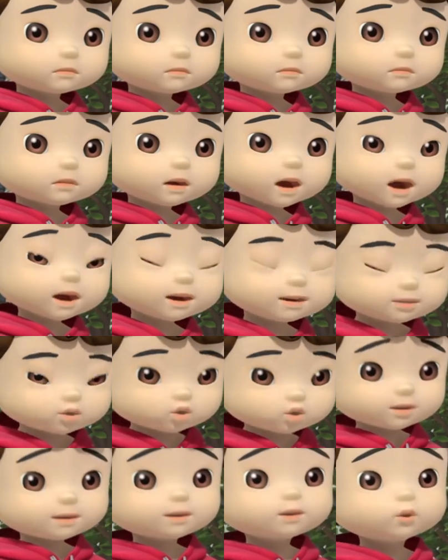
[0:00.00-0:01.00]
I know we're
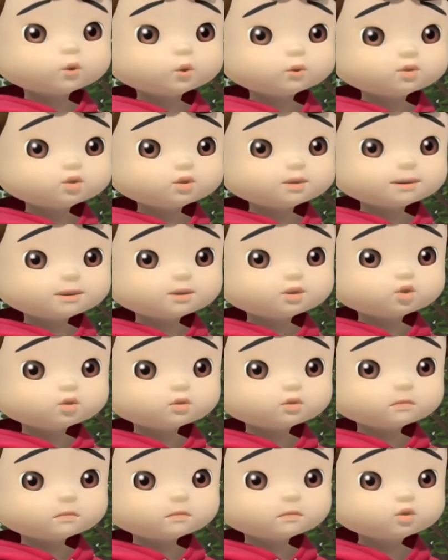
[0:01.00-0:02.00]
not allowed to keep
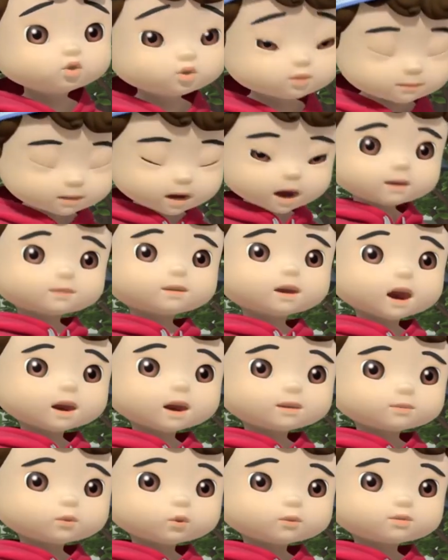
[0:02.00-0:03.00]
them, but you could
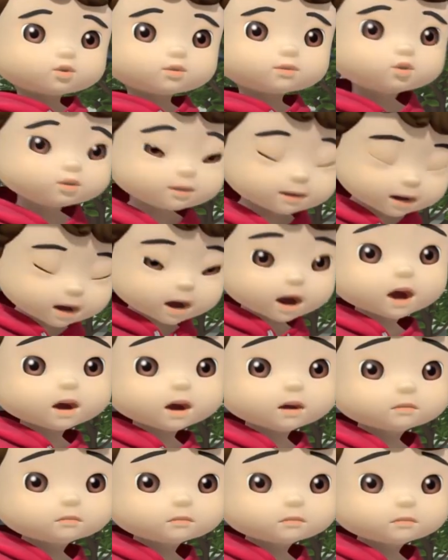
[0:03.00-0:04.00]
pretend to have my
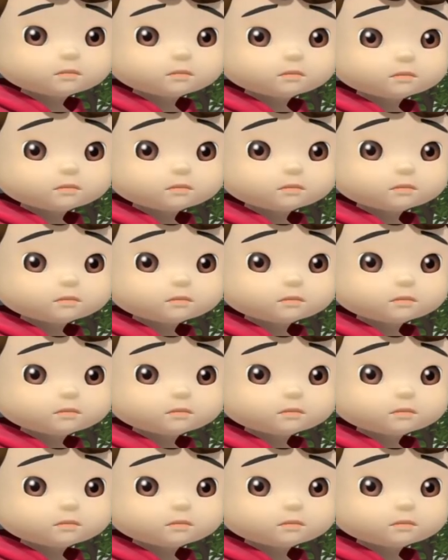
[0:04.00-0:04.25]
tadpole.